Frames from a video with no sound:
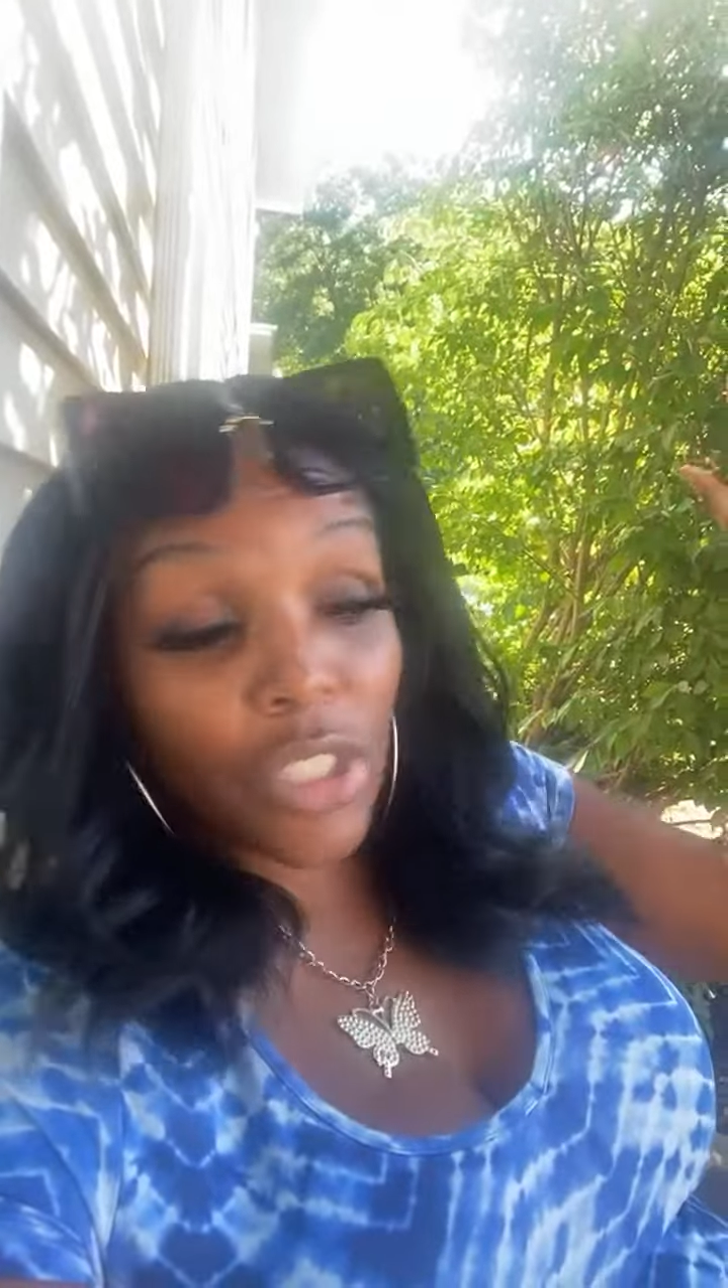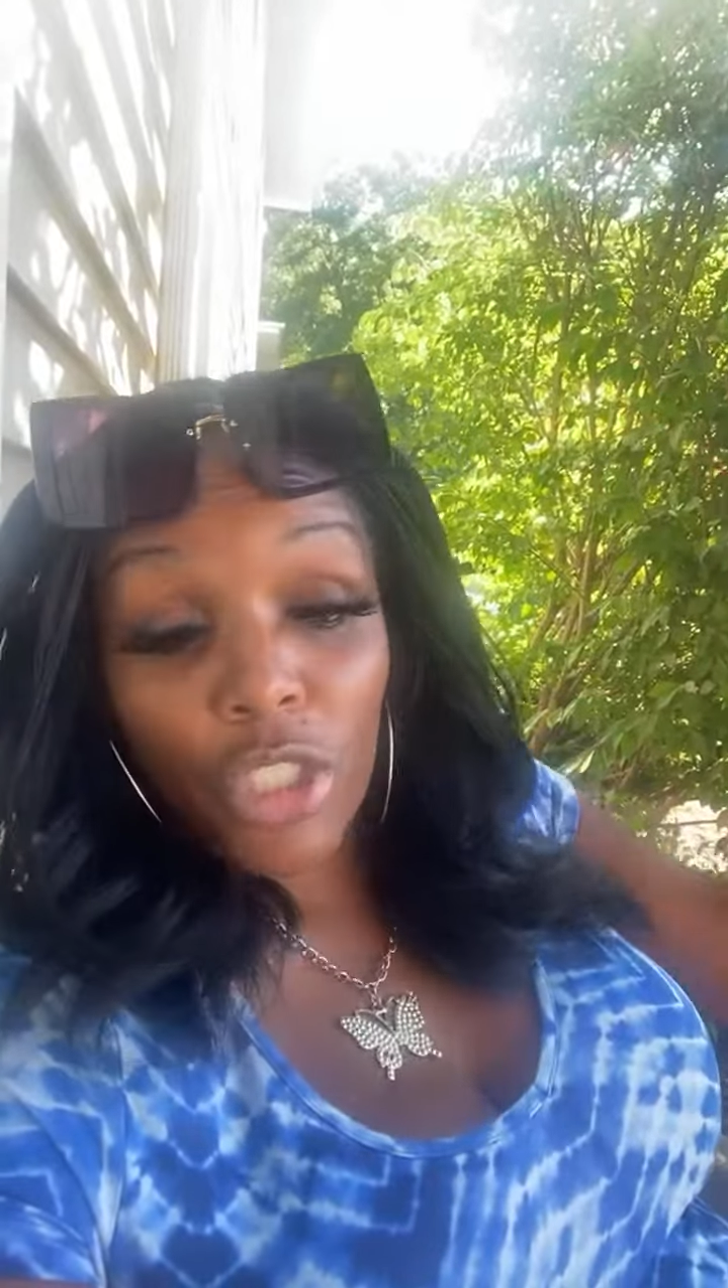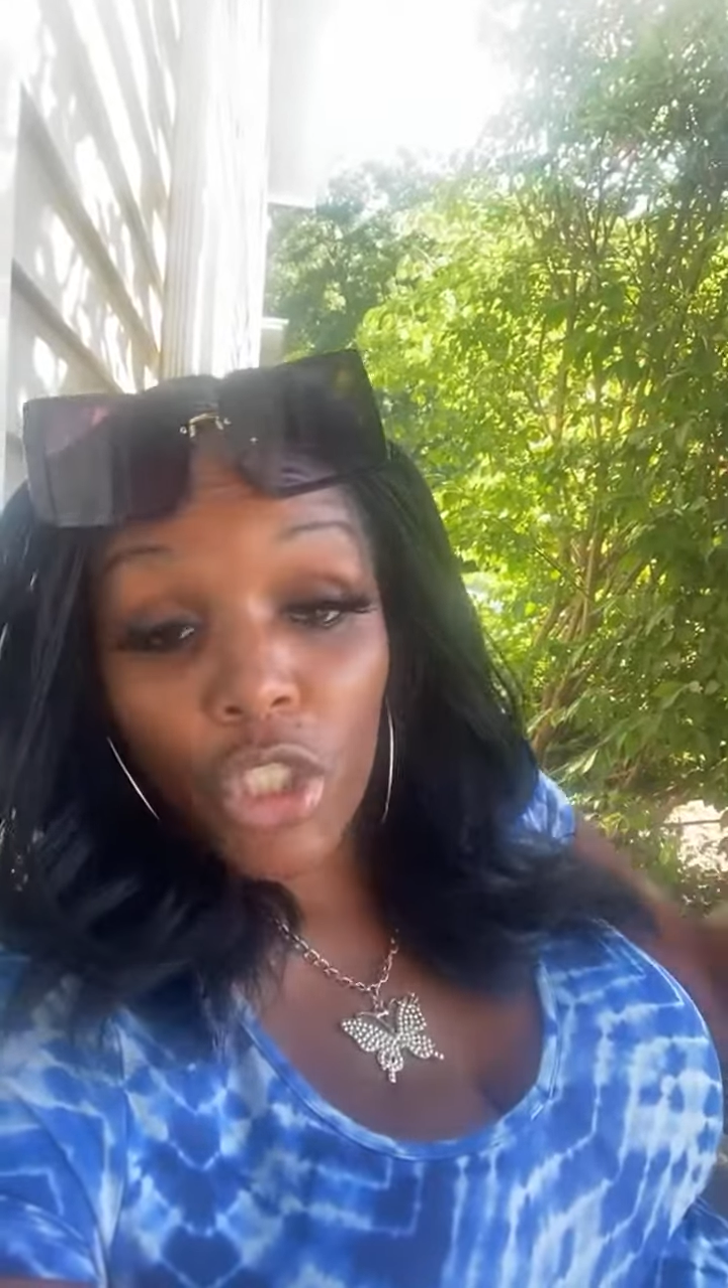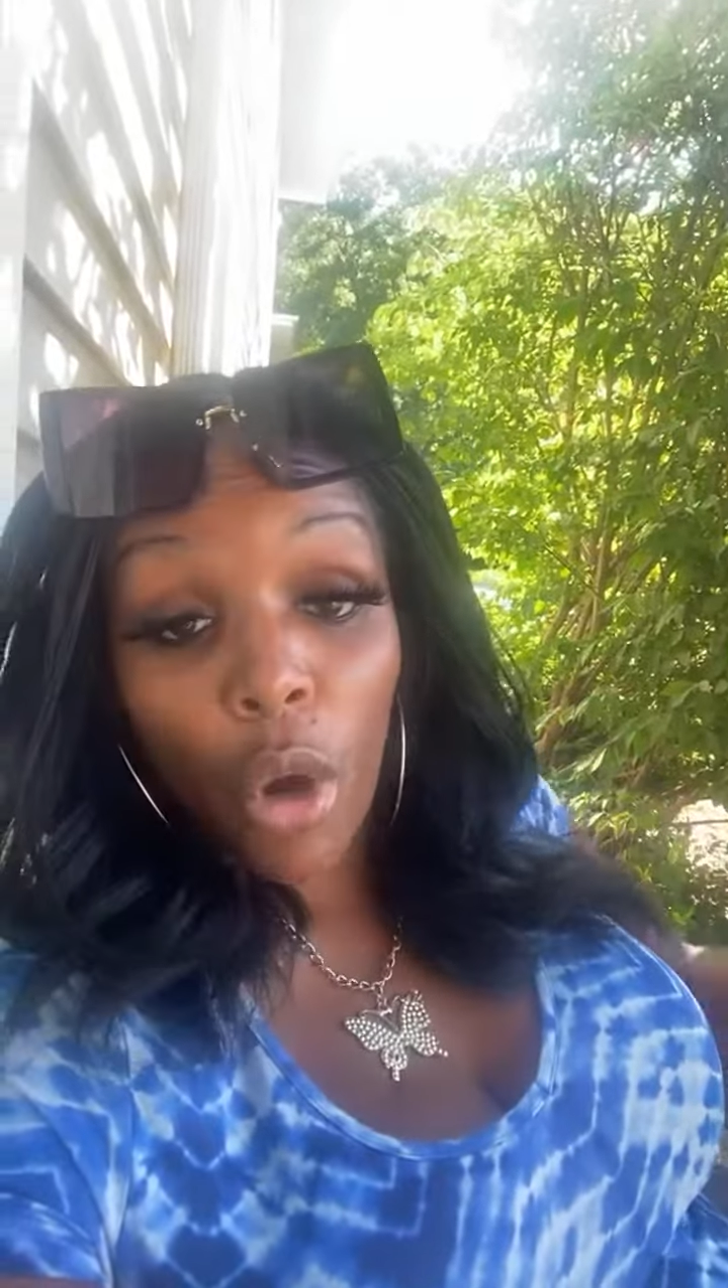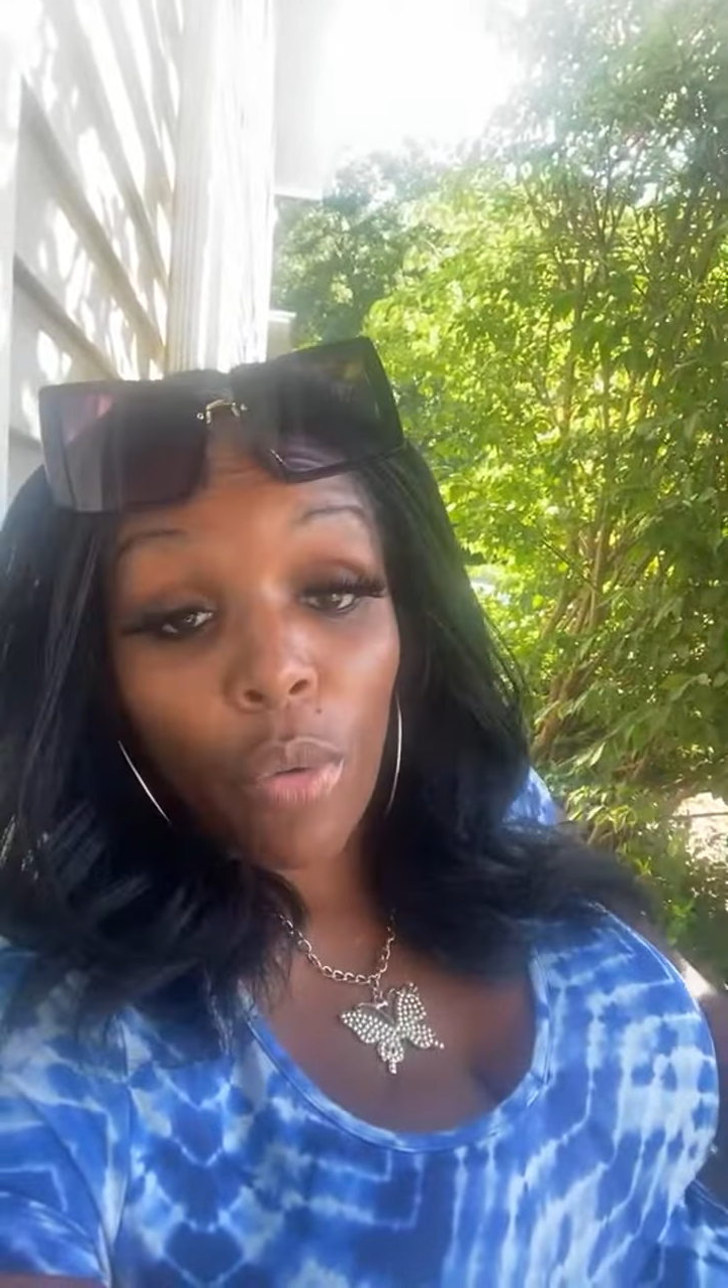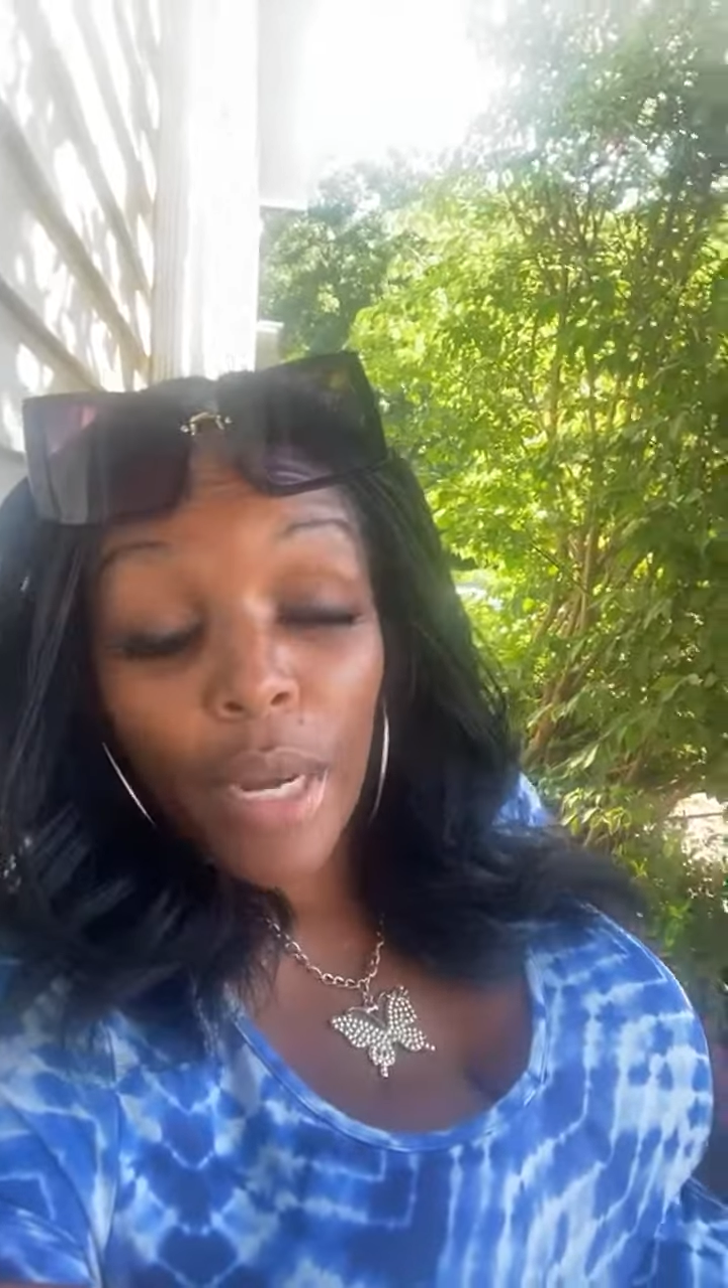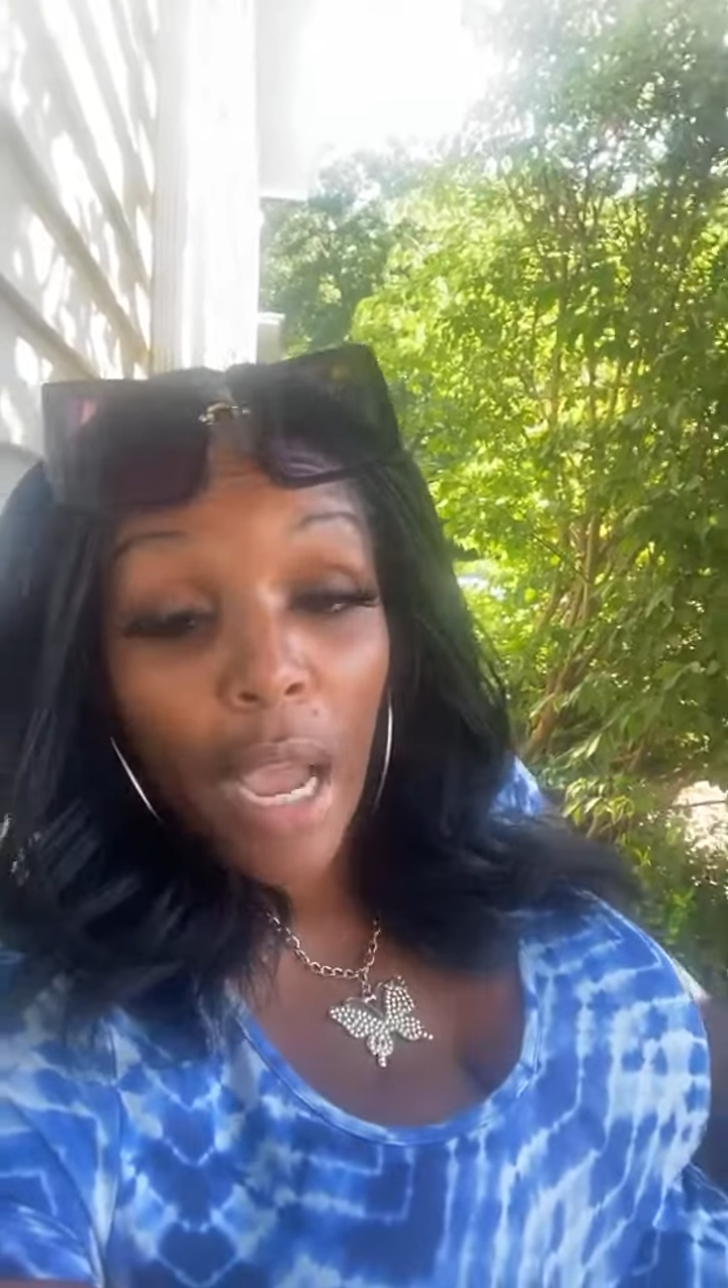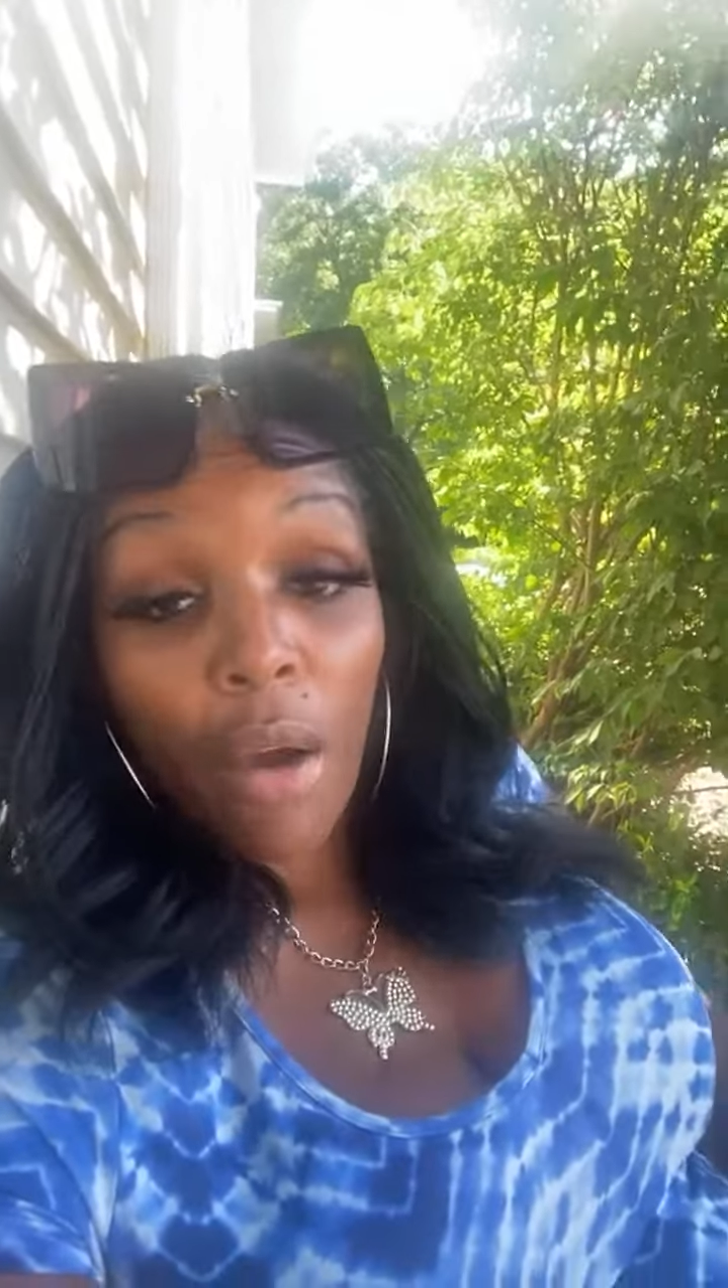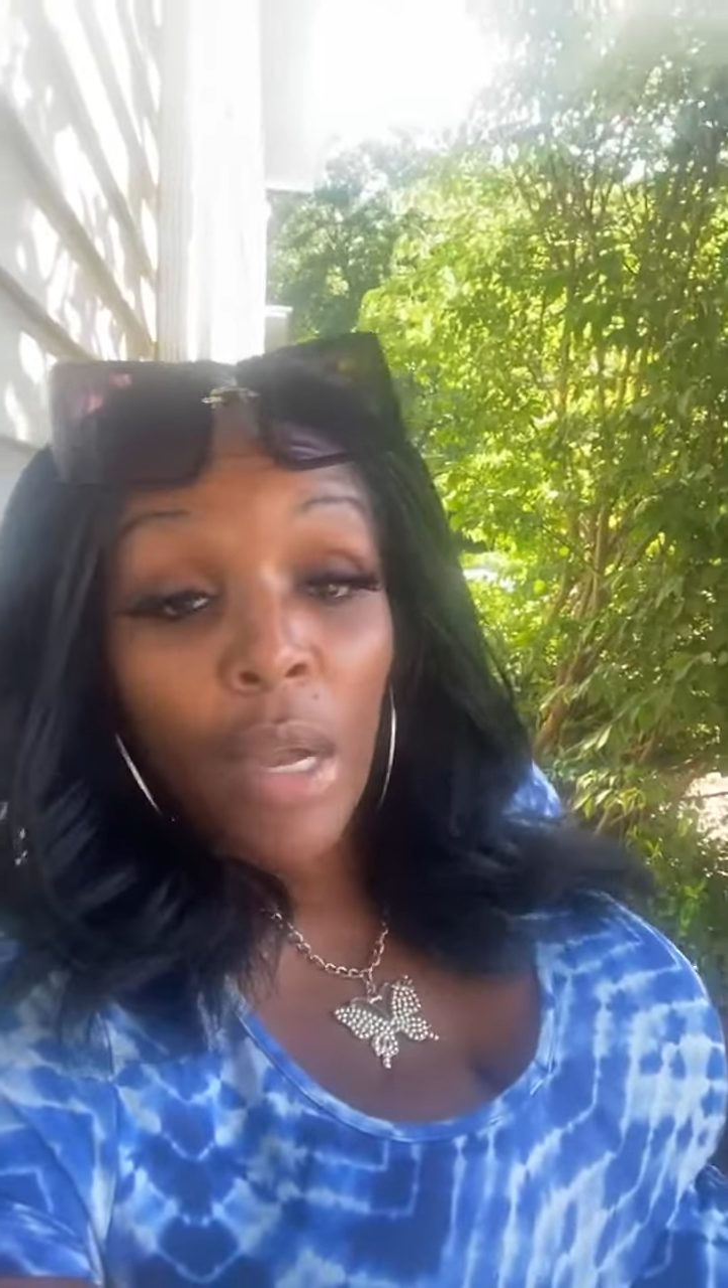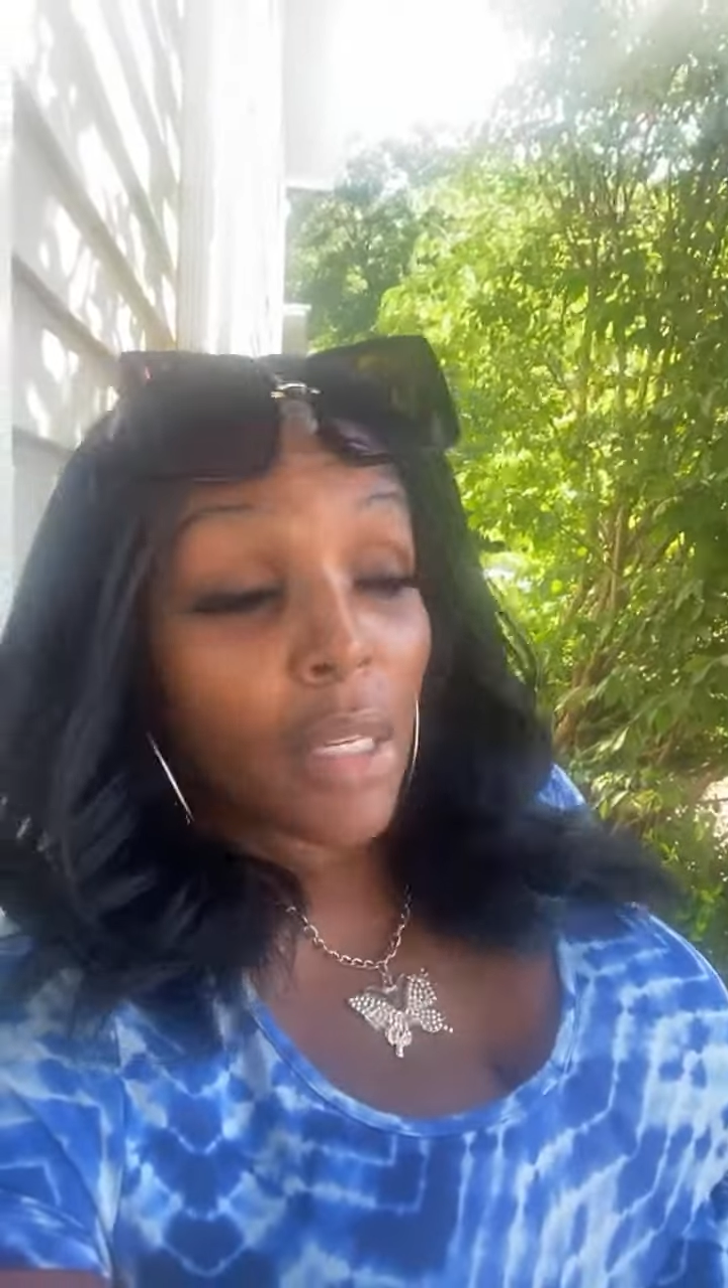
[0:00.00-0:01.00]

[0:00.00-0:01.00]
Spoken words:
a joke now.